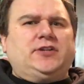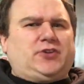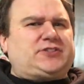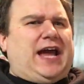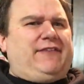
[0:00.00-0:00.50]

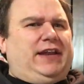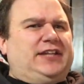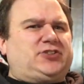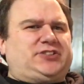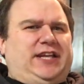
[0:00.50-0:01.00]
So it's kind of an
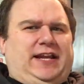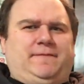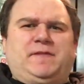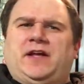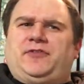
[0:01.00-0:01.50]

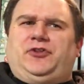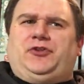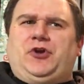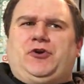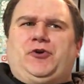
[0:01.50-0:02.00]
interesting,
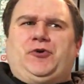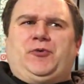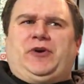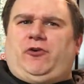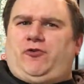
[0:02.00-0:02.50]

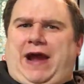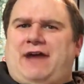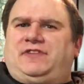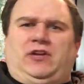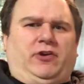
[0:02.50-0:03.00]
when you're
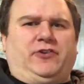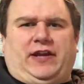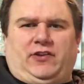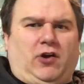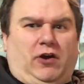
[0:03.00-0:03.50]
drafting, are you taking the